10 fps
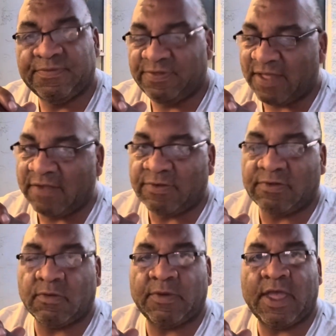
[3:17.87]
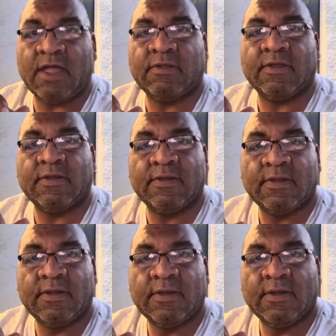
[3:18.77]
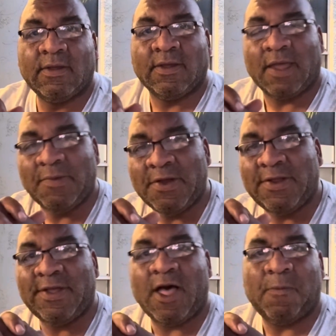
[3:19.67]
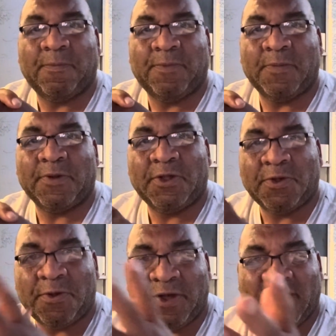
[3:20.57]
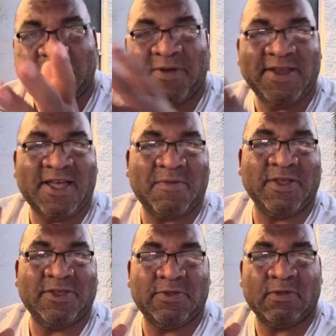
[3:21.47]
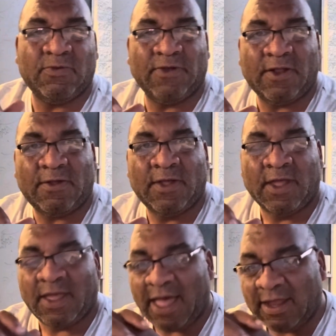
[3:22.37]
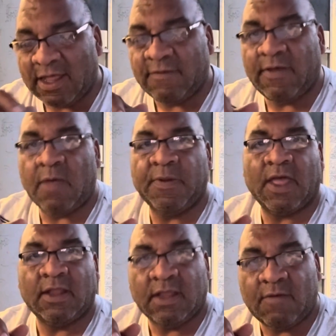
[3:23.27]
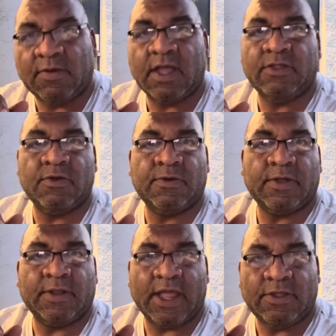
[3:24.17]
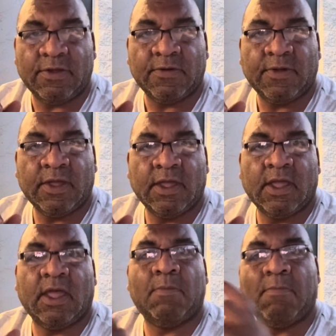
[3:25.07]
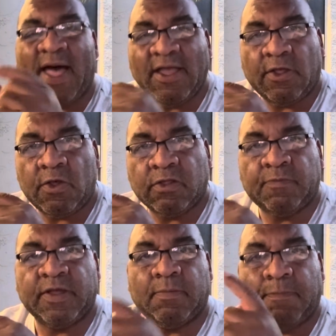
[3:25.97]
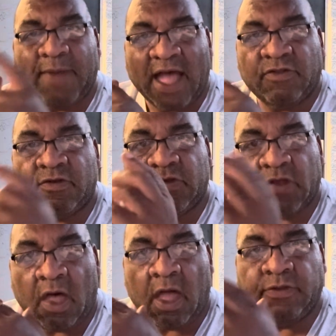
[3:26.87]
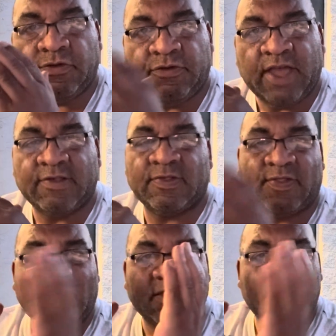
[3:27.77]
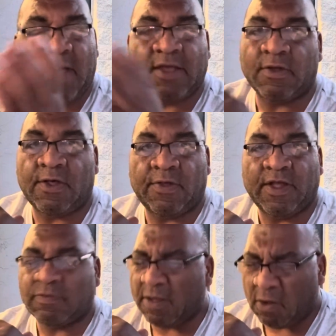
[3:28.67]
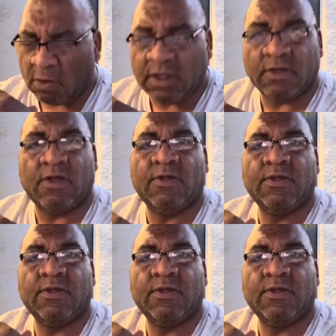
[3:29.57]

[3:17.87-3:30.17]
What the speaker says: That's just the reality. I'm here to help. People know who I am by now on my YouTube channel. I love helping. I love what I do. My goal is to put badges on chests. That's my goal. That's my only goal.